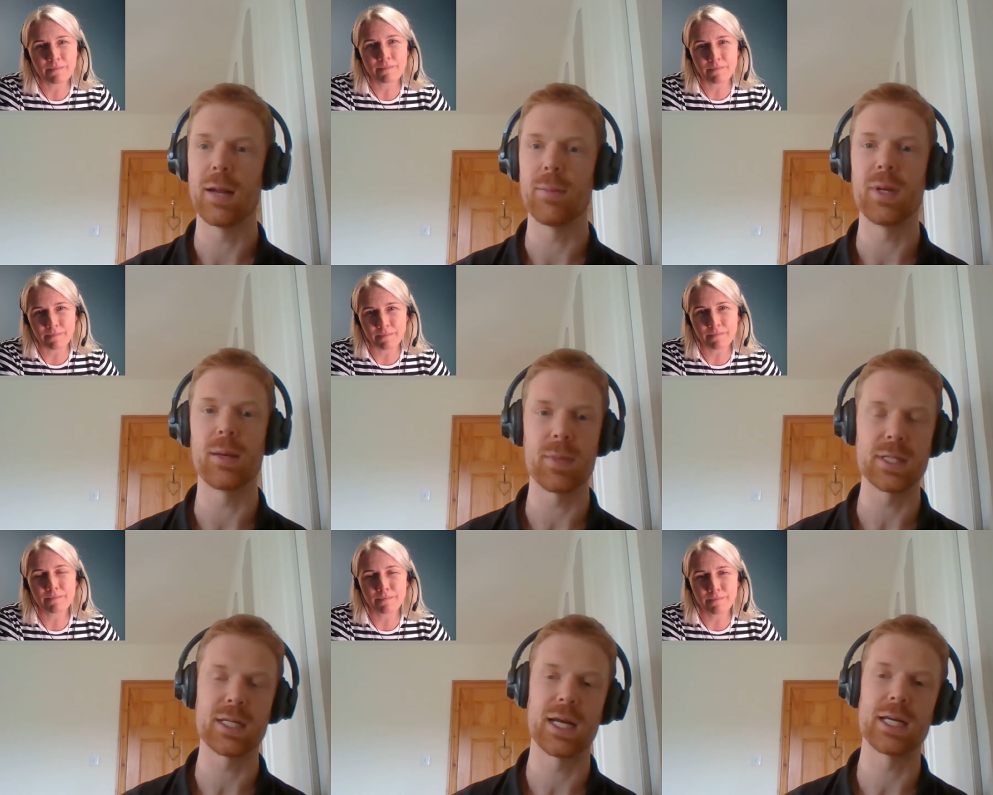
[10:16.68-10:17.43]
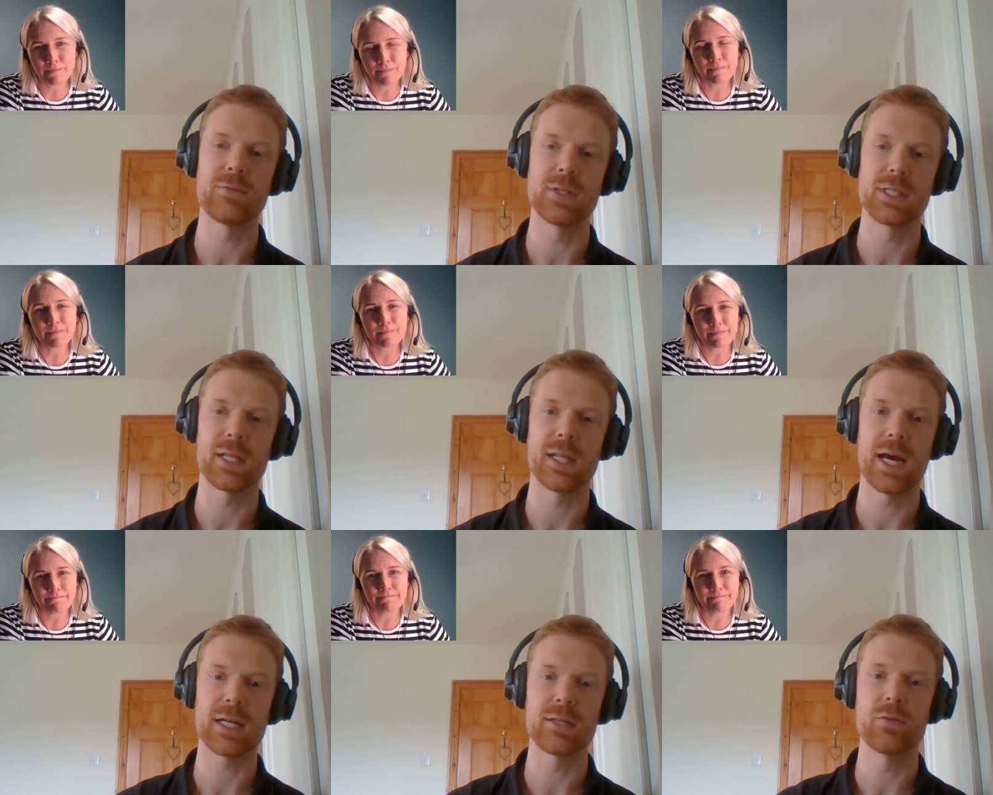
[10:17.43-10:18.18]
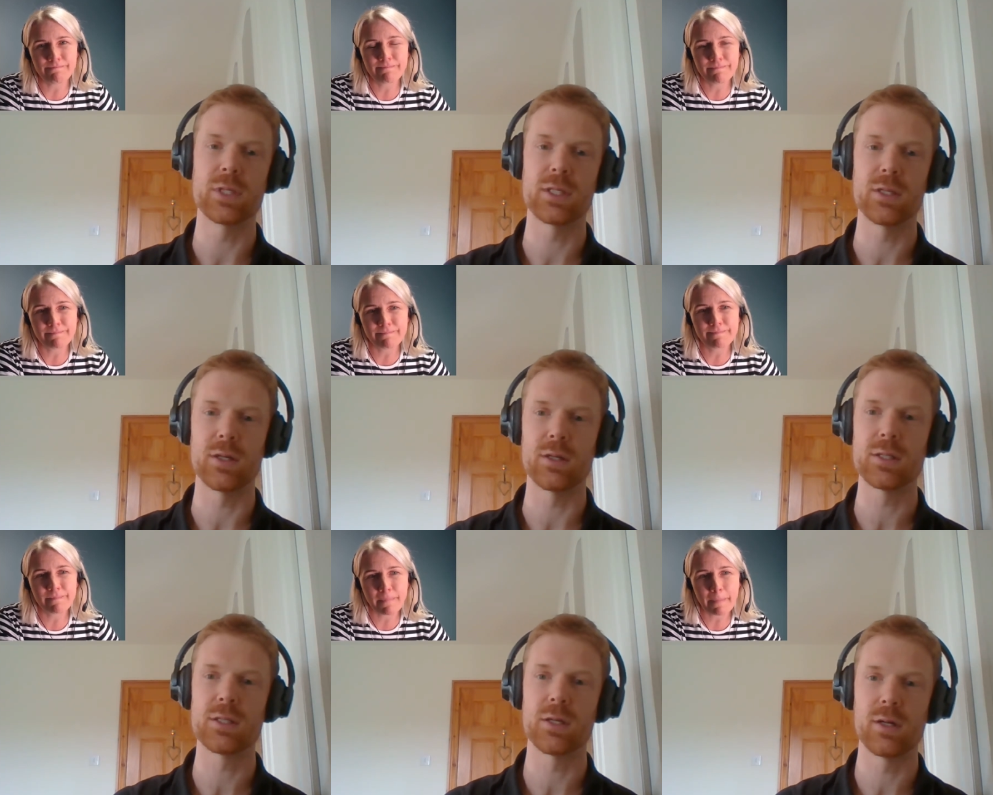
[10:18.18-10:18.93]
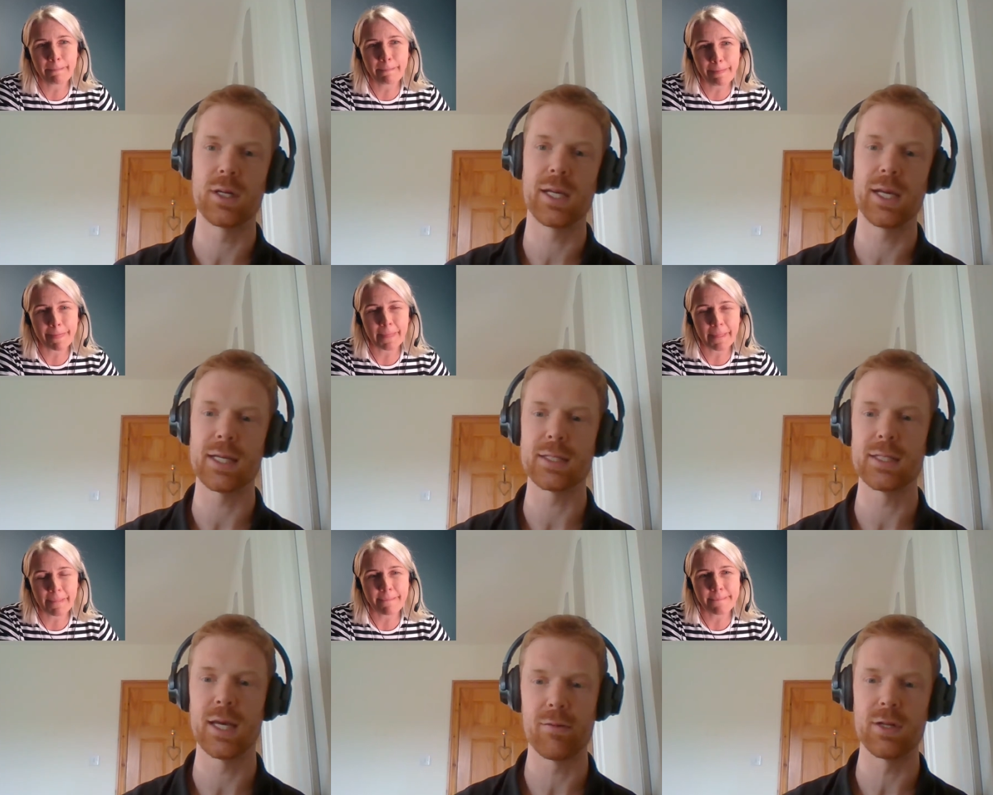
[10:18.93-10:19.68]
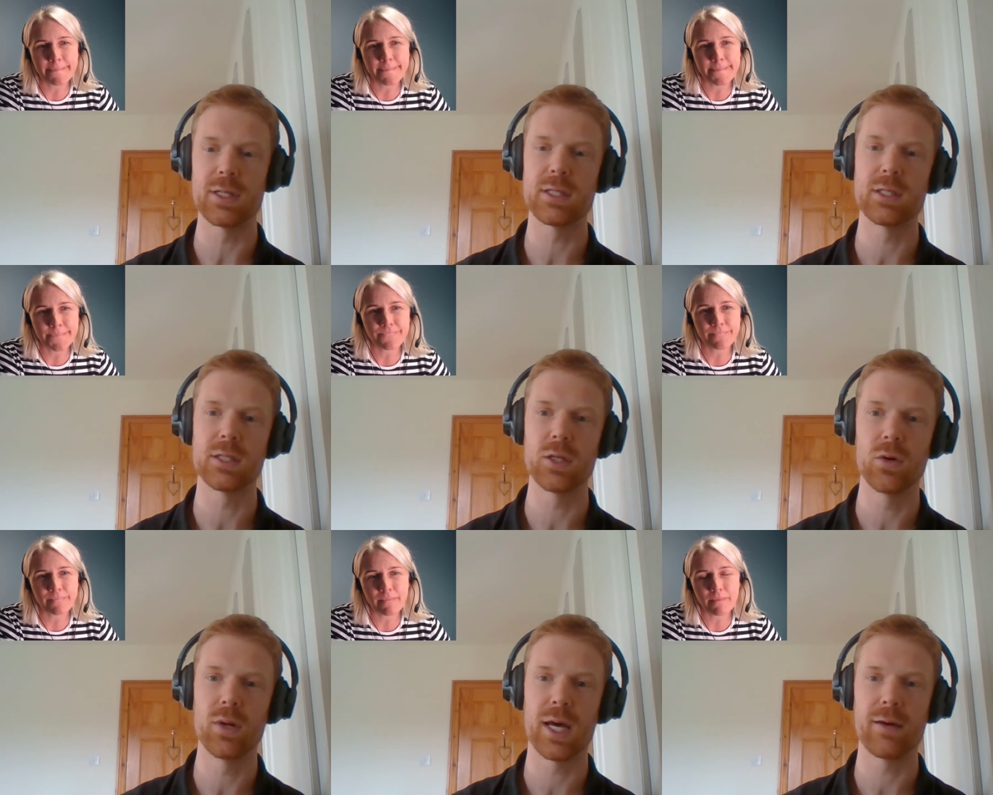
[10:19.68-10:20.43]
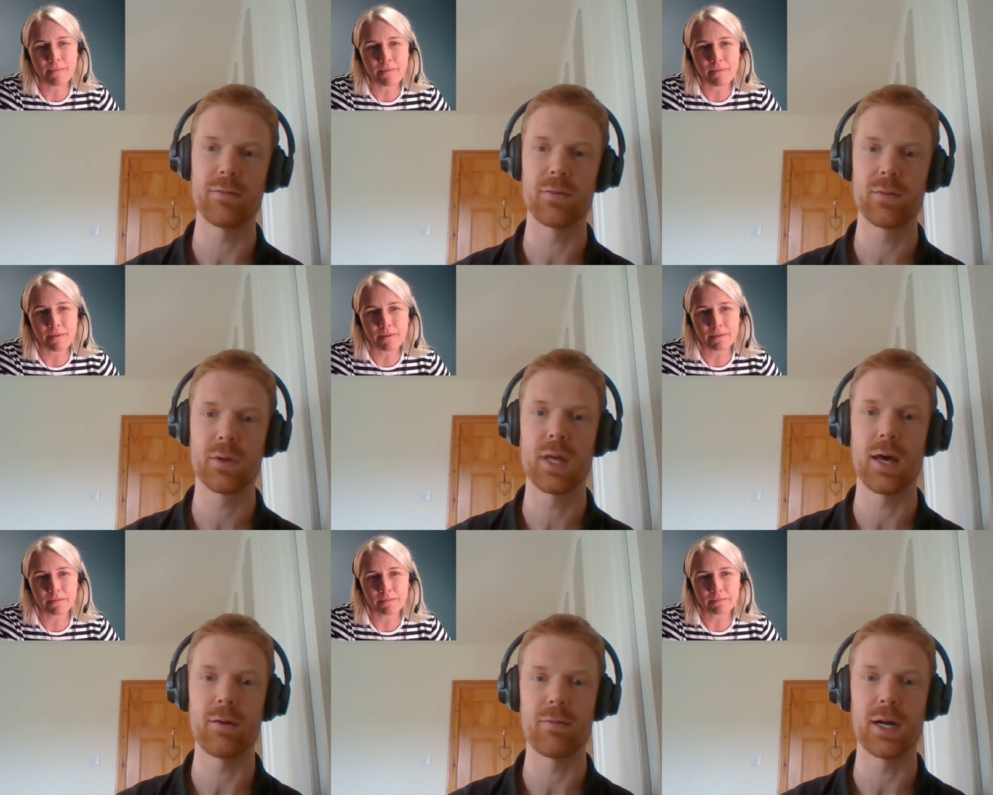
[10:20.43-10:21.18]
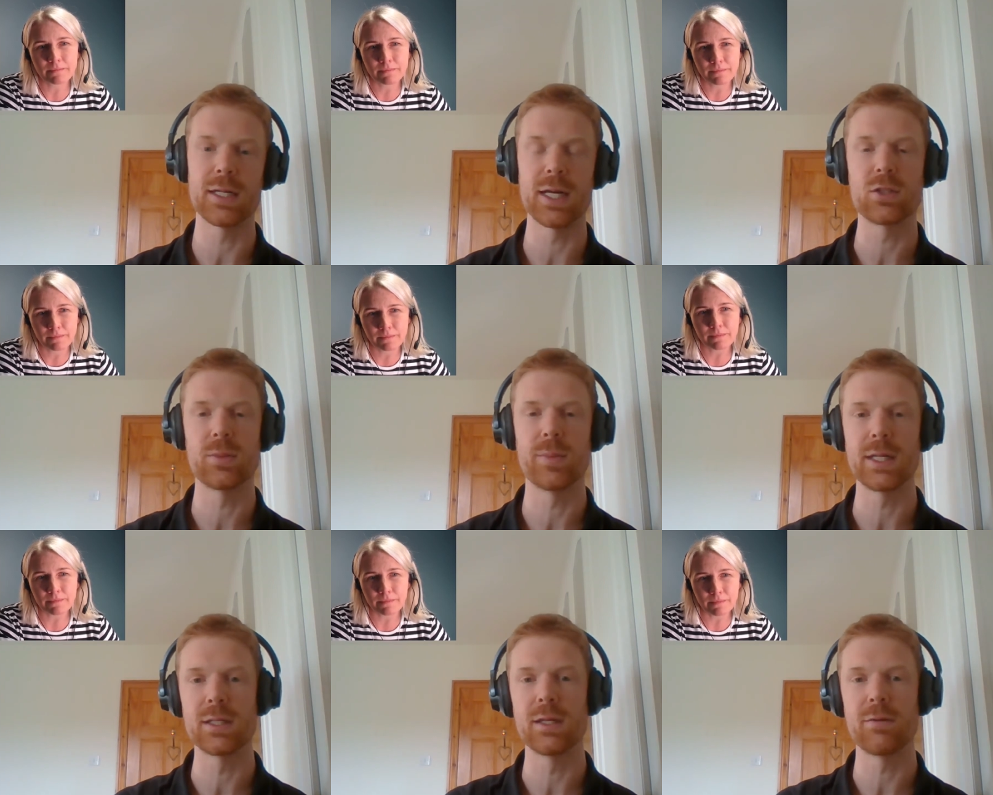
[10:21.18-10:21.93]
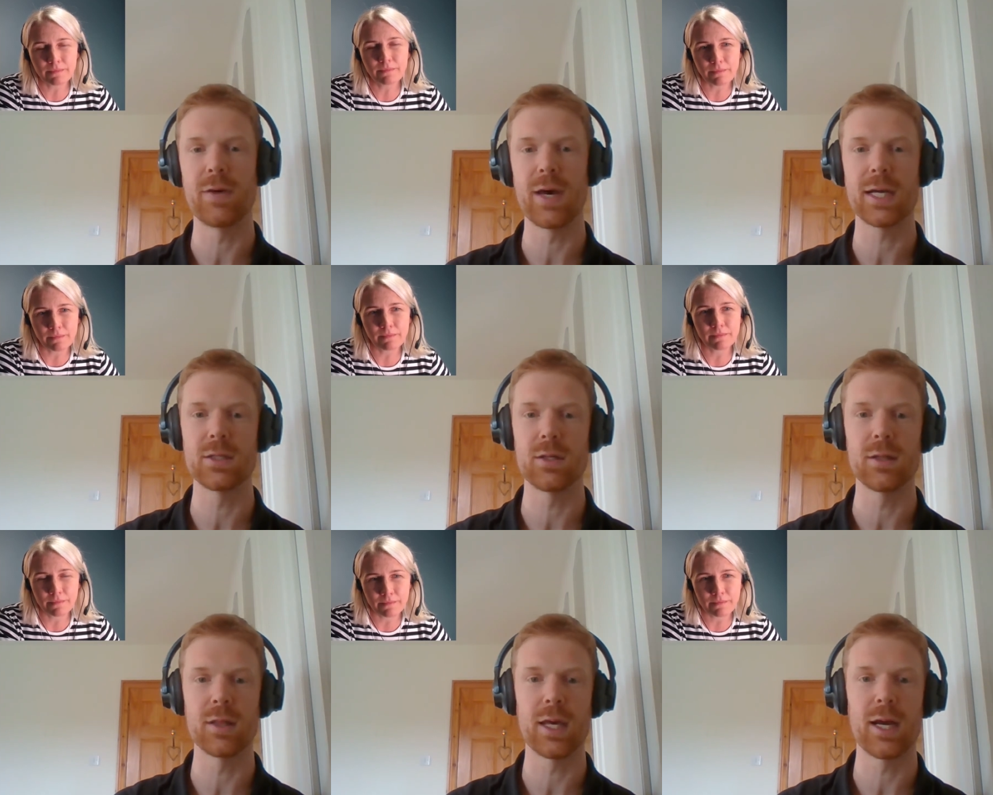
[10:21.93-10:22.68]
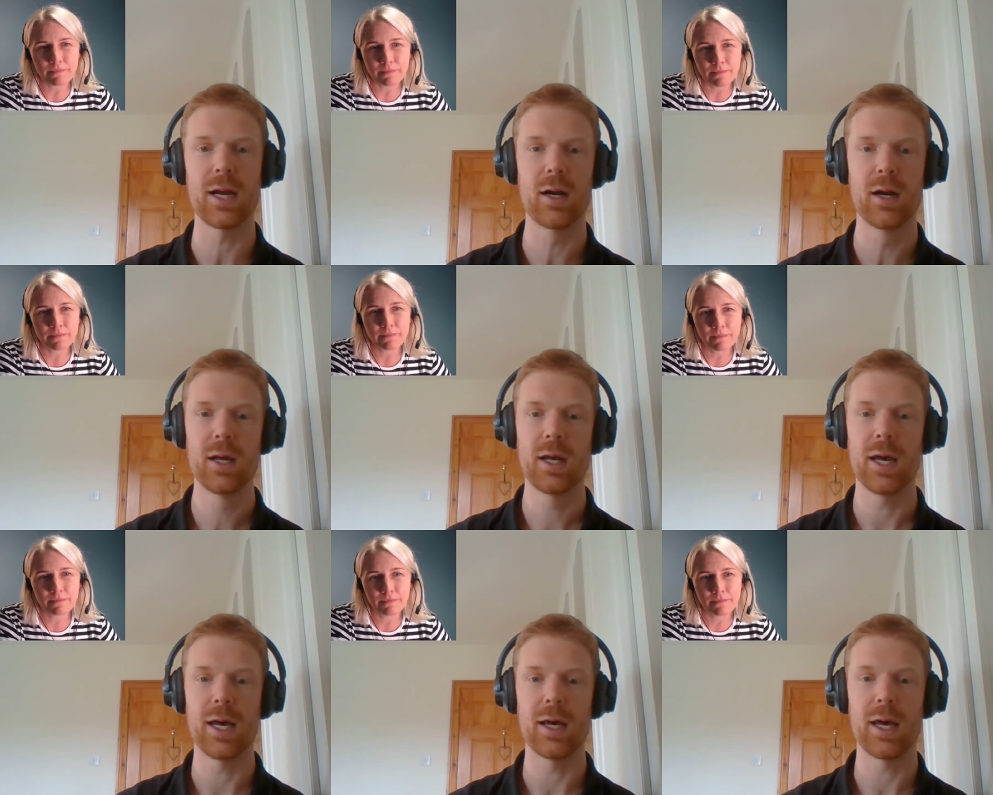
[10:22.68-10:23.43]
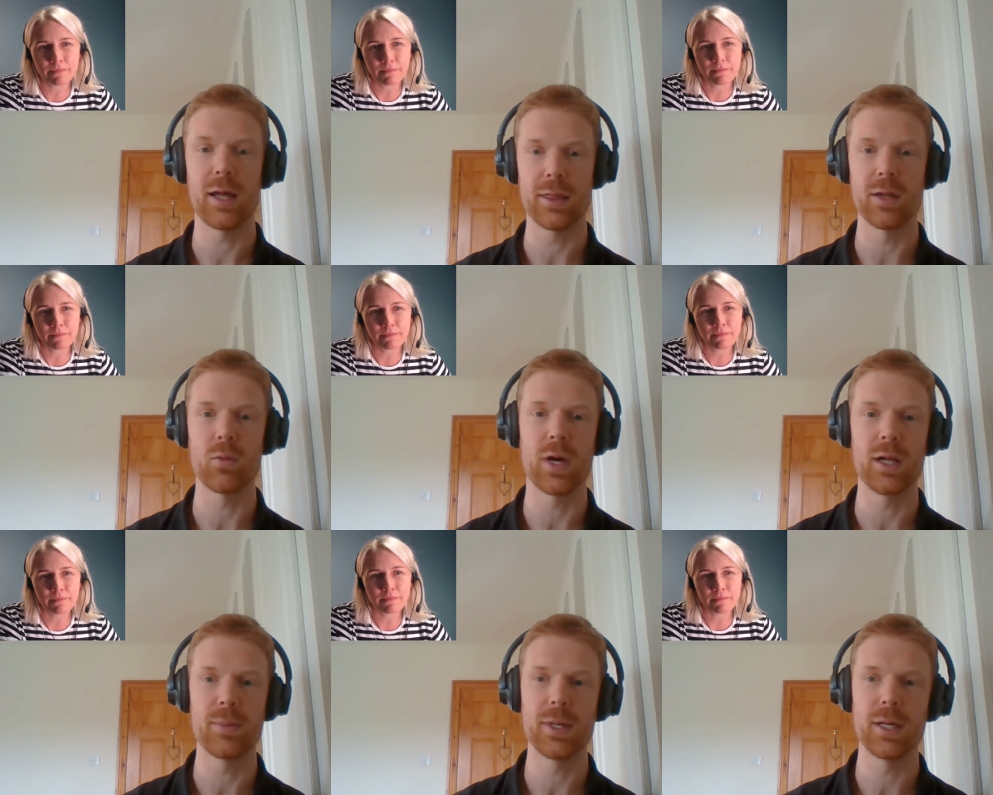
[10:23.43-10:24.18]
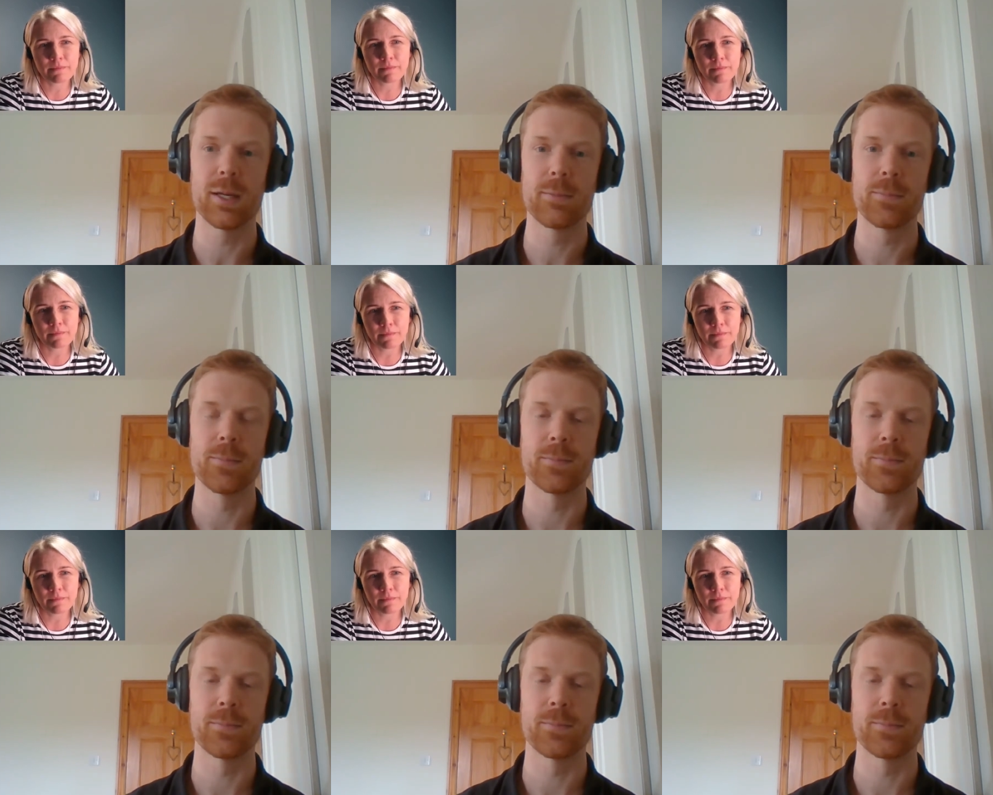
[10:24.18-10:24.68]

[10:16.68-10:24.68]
Speaker 1: and being much less physically mm. active, mm. which does certainly, as the evidence has shown, have a very detrimental effect on their uh, health and well being.